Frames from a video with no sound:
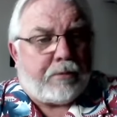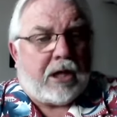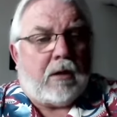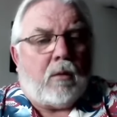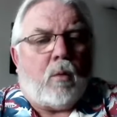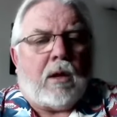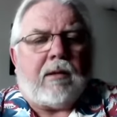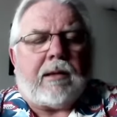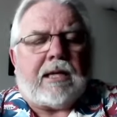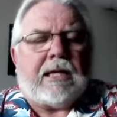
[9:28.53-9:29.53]
But one of
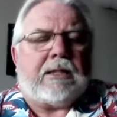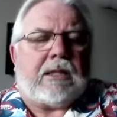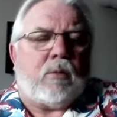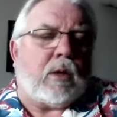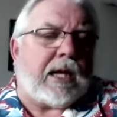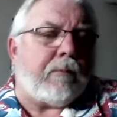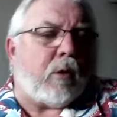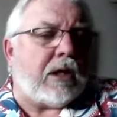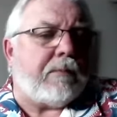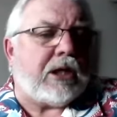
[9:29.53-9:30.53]
the things and what I'm
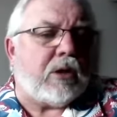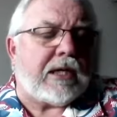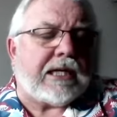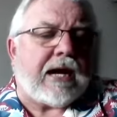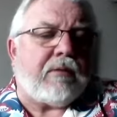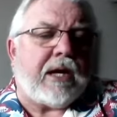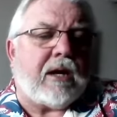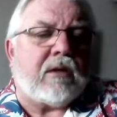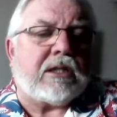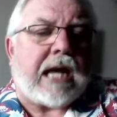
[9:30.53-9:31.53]
going to be doing down
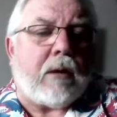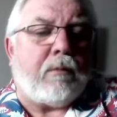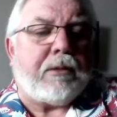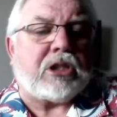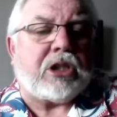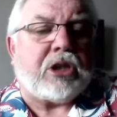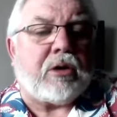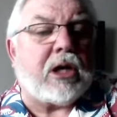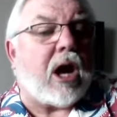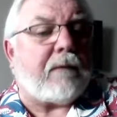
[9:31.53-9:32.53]
there is I will be
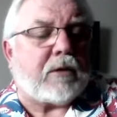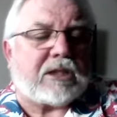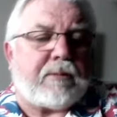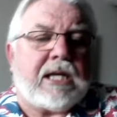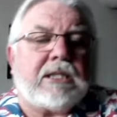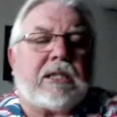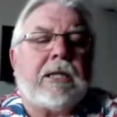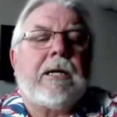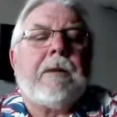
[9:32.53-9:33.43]
securing office space,